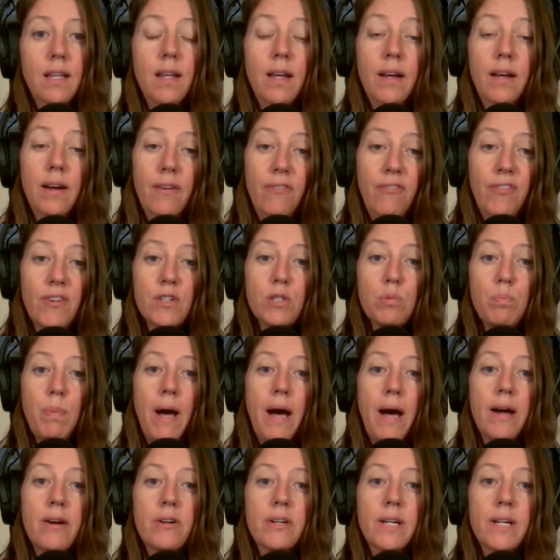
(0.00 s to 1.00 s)
first
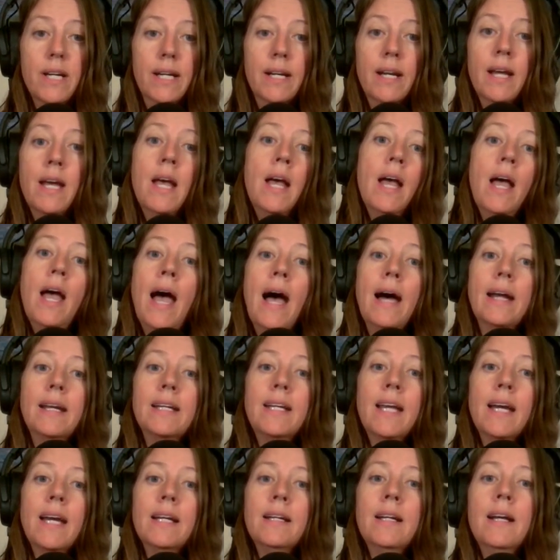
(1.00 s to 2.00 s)
pattern in. And
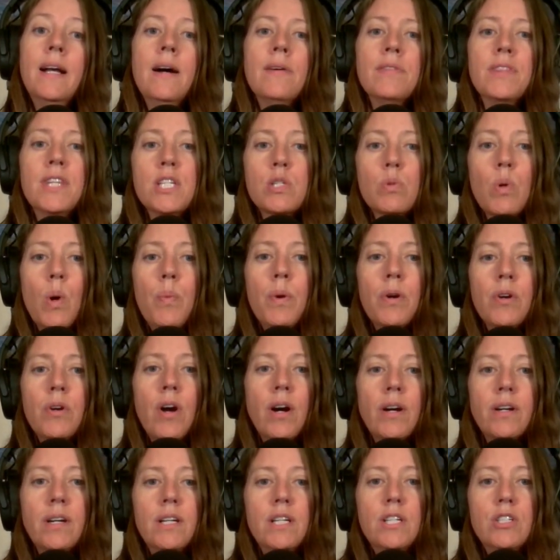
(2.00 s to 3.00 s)
again, this one we're
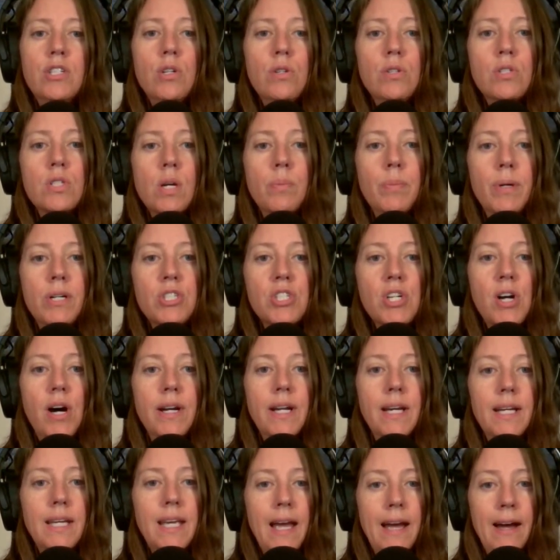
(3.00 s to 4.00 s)
not going to do so much on
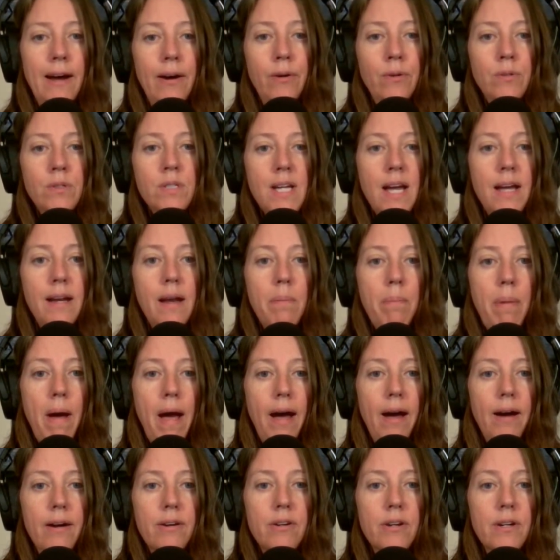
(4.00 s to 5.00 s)
a count and a
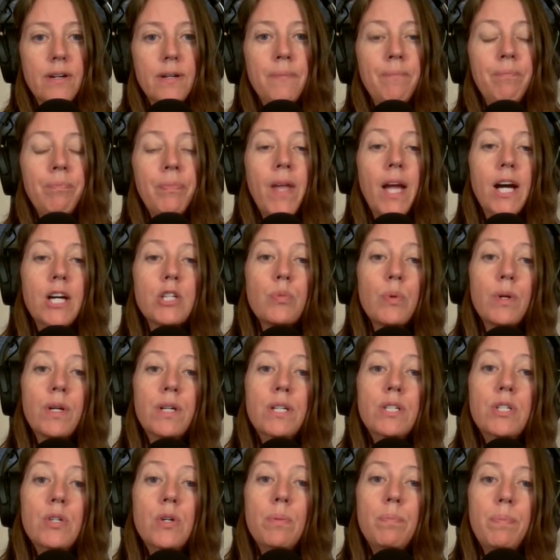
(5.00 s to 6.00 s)
pattern, as we're going to
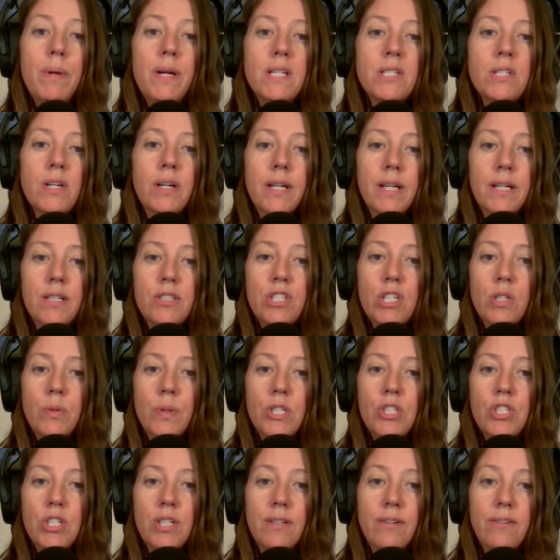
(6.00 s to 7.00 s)
do it based on
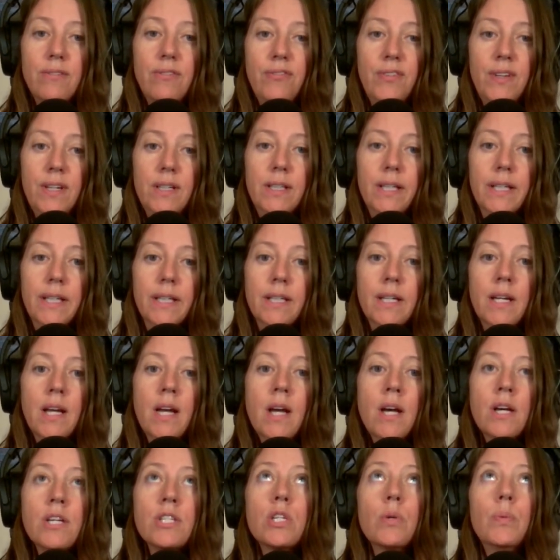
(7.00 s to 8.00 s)
intuition and feeling.
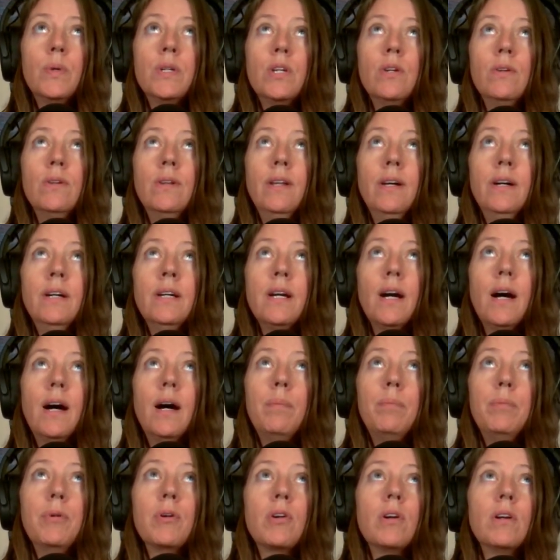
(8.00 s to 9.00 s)
So when you look
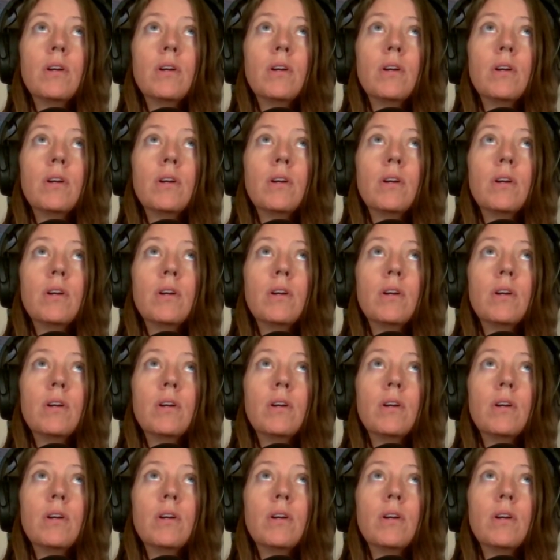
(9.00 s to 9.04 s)
up, you're going to